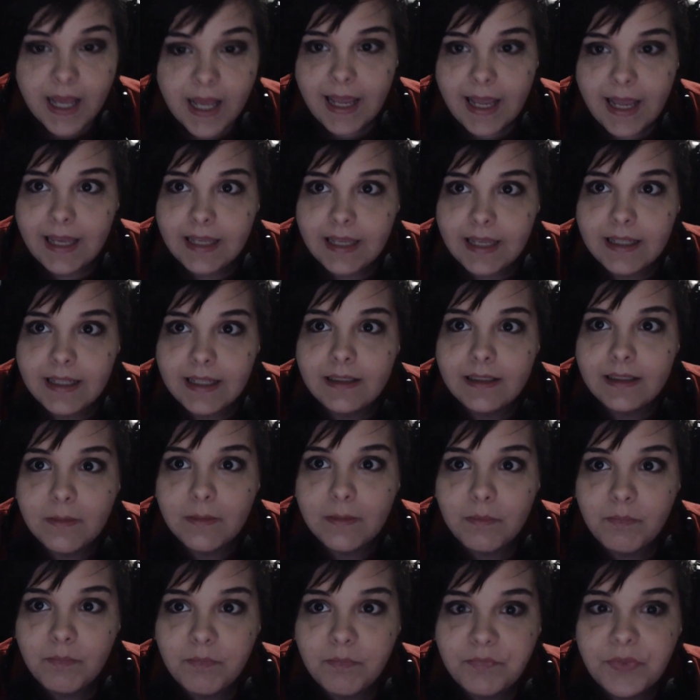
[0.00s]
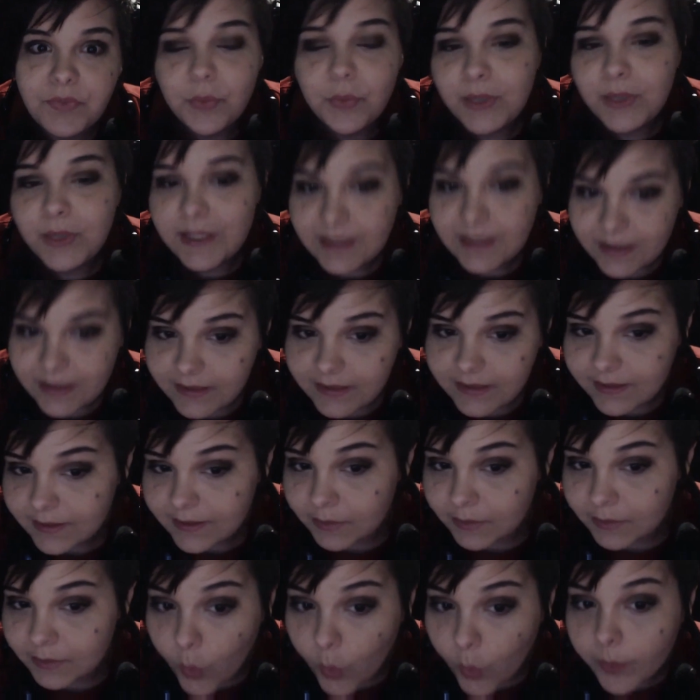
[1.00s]
And the reason this is
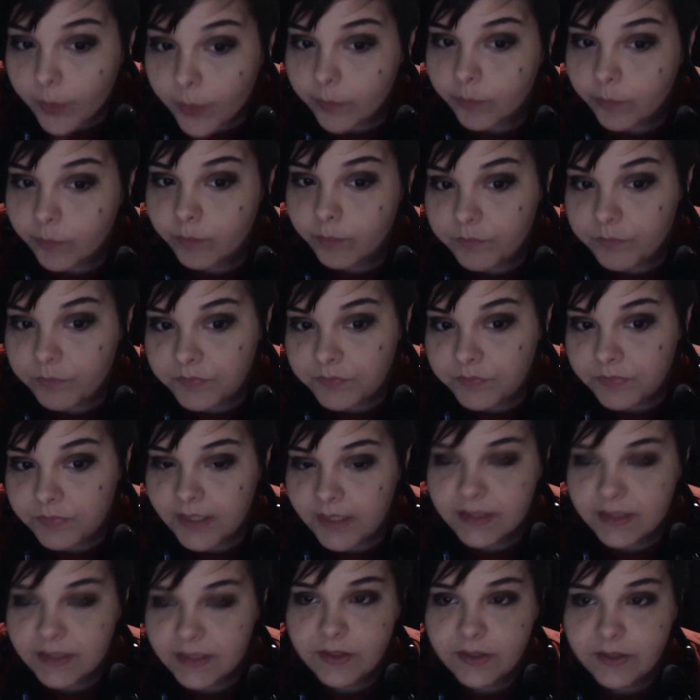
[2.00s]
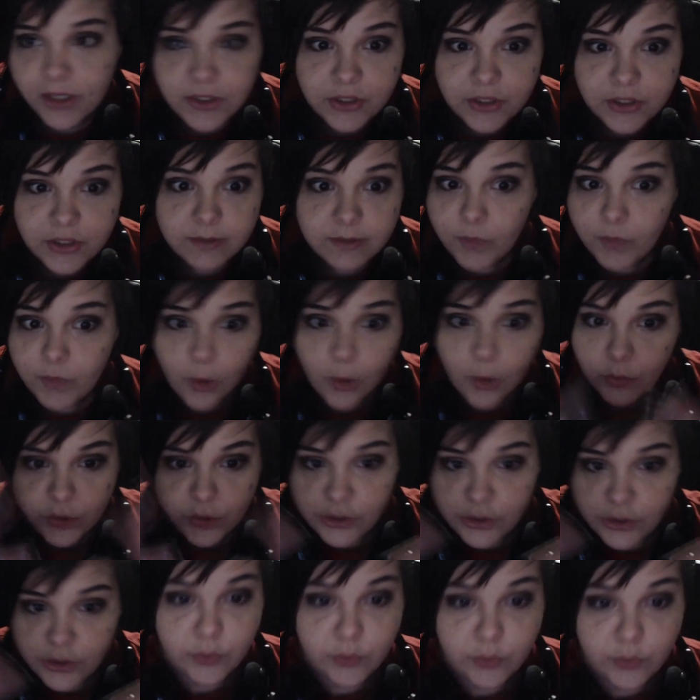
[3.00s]
important, it's not just, oh,
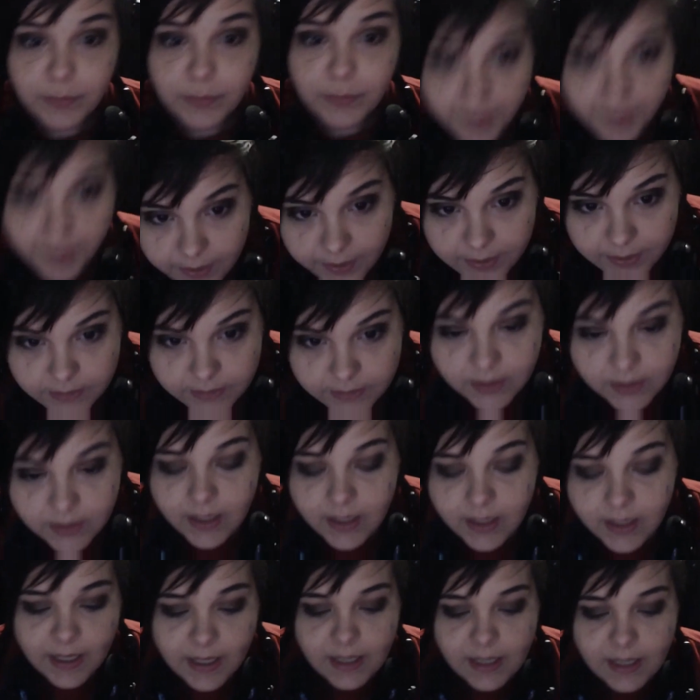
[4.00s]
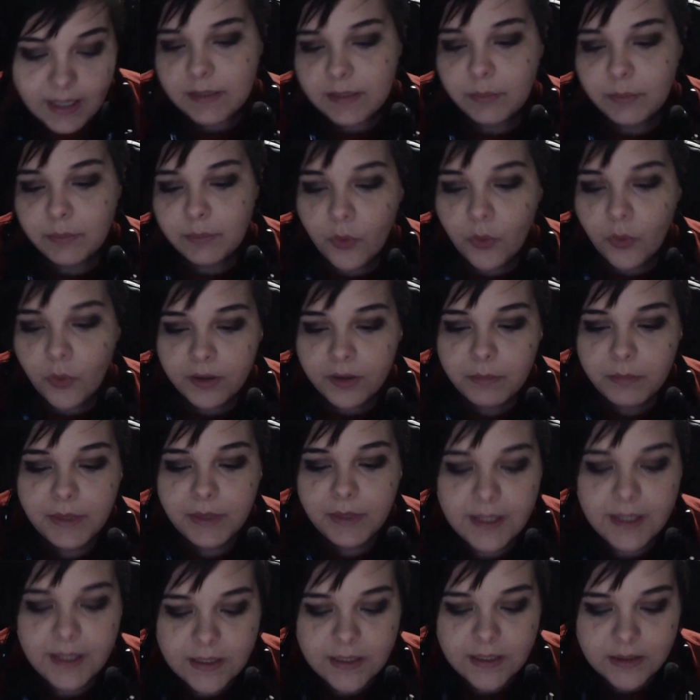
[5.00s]
just do it because. It's important
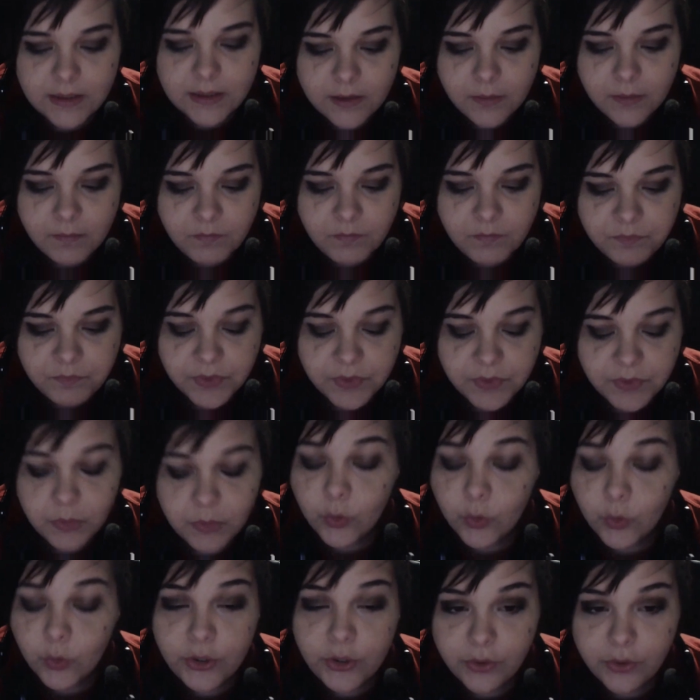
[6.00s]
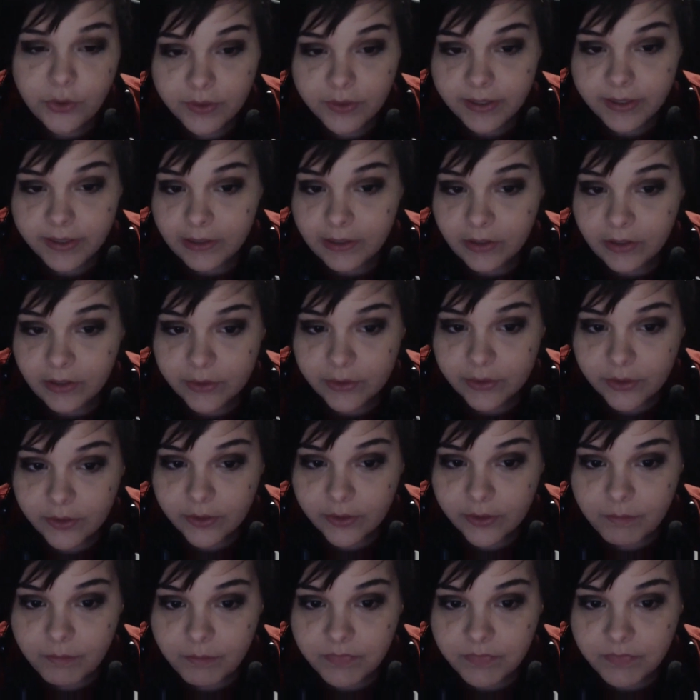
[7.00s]
because the more you know the
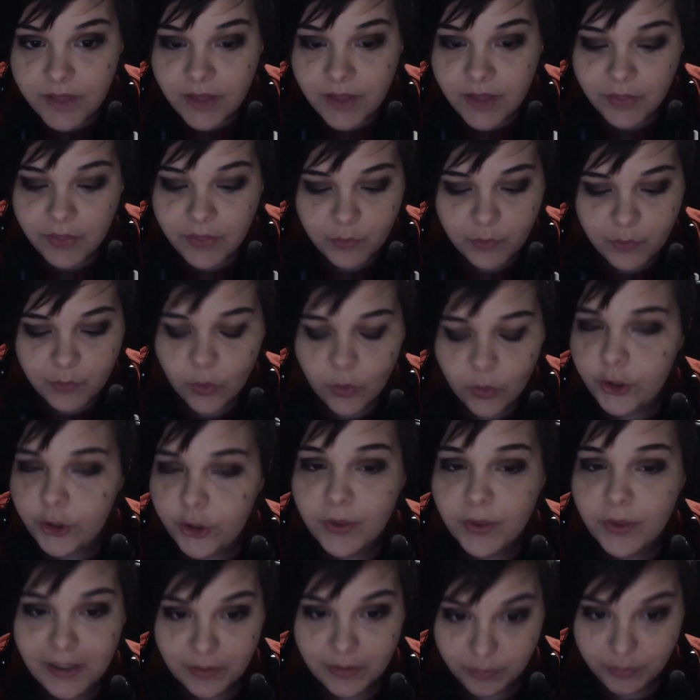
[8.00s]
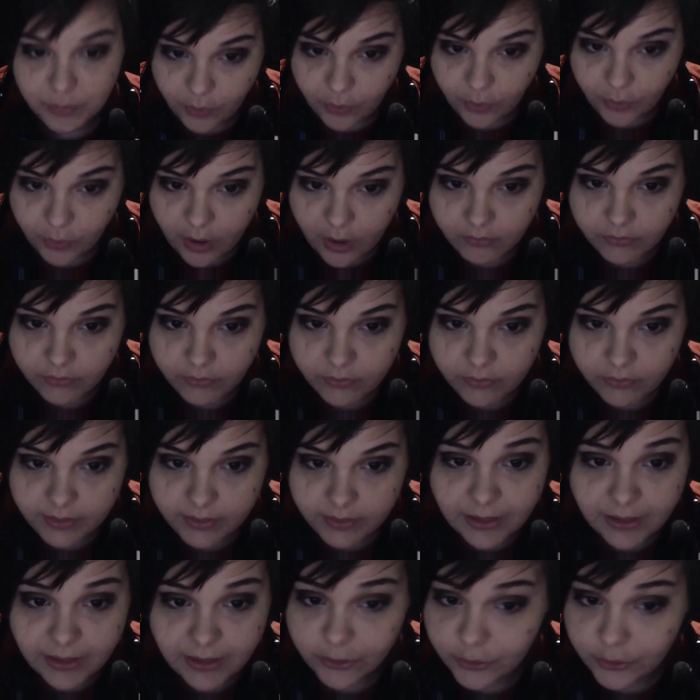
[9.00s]
character, the more you can improv
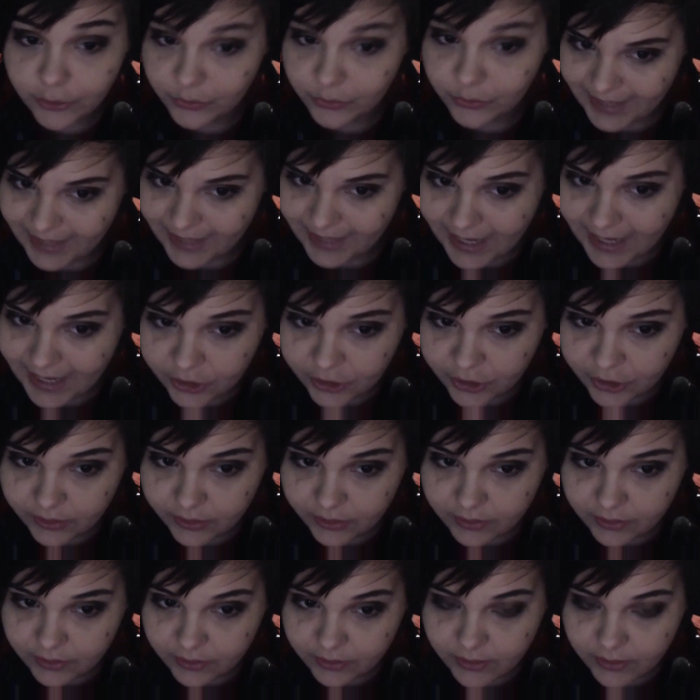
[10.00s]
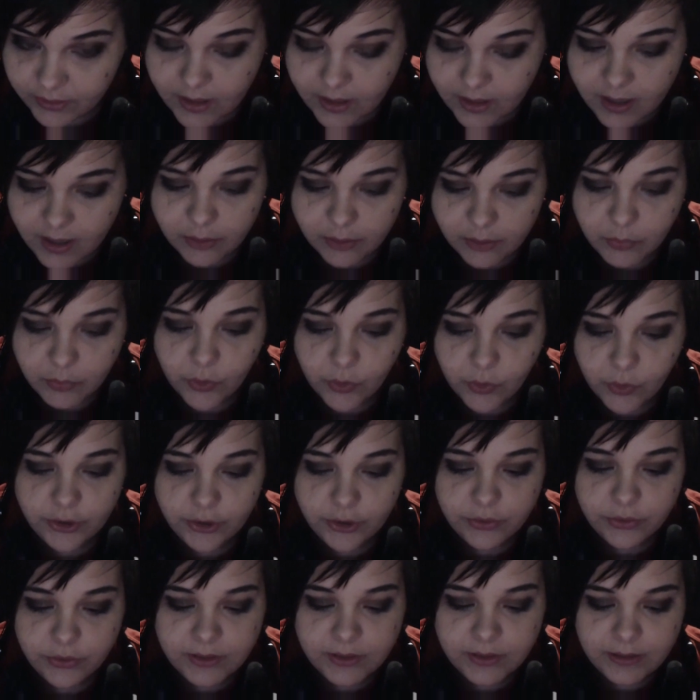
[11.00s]
character reactions. The more
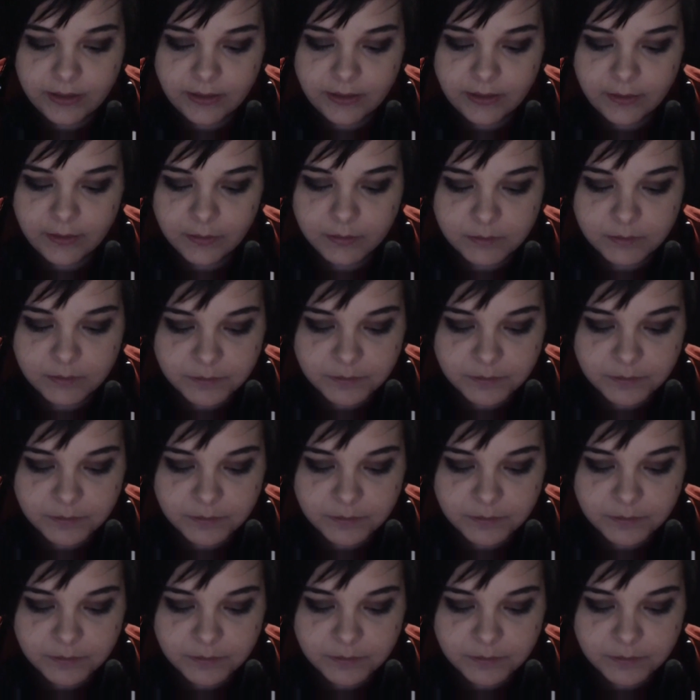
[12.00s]
you can,